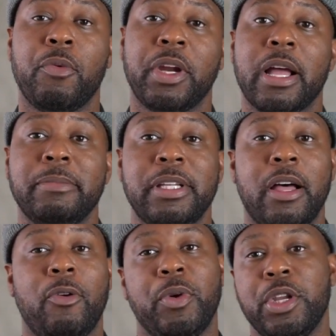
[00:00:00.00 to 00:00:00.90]
when it comes
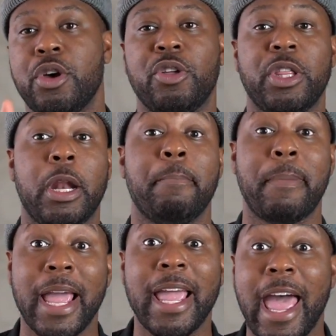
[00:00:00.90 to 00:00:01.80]
out, we know that
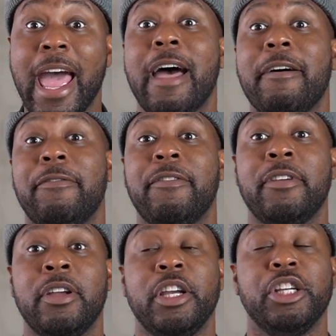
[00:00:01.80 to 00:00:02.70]

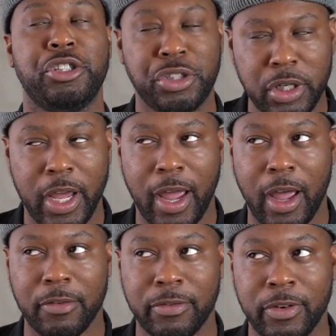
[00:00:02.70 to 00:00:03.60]
it should
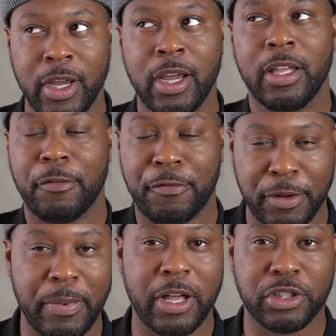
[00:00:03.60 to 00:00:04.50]
have the
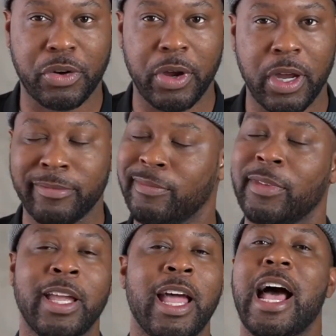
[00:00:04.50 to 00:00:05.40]
flip out screen.
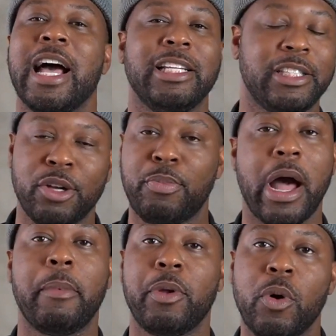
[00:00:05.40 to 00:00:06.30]
I still
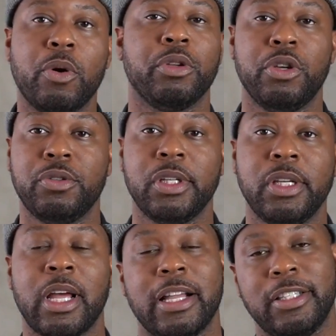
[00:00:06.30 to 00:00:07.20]
probably won't use
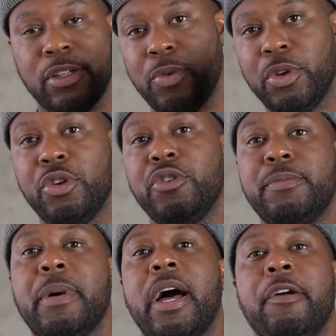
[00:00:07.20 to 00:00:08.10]
it. I still will
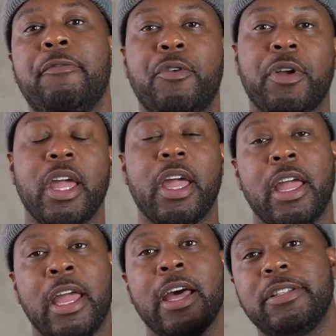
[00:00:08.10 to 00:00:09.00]
use my
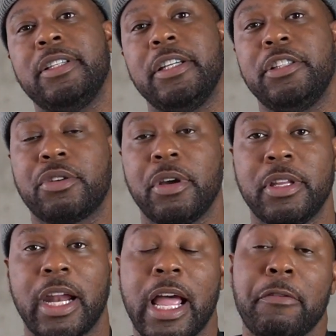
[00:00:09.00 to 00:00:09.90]
4K LCD screen
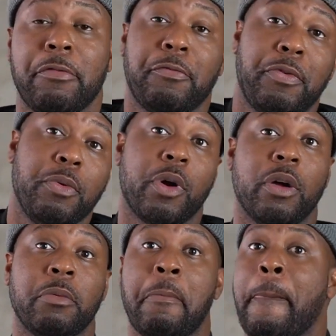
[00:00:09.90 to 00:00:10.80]
that I got from
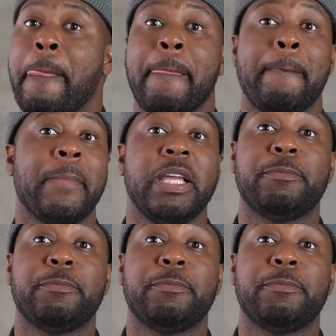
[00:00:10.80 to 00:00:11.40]
Freeworld. It's